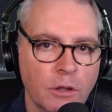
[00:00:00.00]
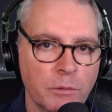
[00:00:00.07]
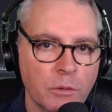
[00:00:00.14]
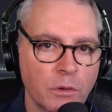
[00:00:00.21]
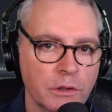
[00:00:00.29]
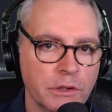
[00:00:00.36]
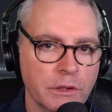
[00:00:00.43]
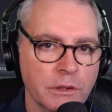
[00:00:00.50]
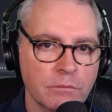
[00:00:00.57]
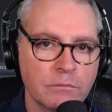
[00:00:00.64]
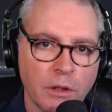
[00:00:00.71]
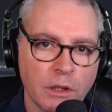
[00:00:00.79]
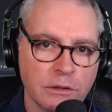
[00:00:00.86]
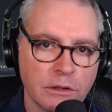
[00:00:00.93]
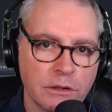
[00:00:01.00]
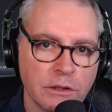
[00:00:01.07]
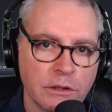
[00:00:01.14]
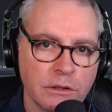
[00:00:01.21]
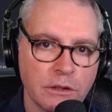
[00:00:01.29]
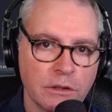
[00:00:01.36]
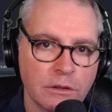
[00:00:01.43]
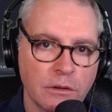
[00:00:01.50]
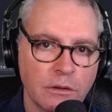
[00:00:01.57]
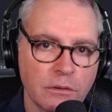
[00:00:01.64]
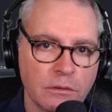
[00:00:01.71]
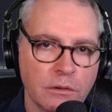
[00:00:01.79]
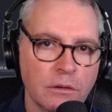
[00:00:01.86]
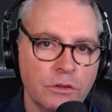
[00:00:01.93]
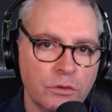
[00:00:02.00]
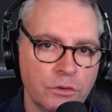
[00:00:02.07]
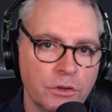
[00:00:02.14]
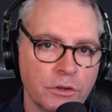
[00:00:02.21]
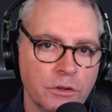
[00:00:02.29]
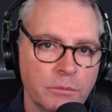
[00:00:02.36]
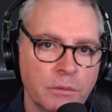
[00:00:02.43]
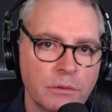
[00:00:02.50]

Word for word: I'll be watching my statistics on YouTube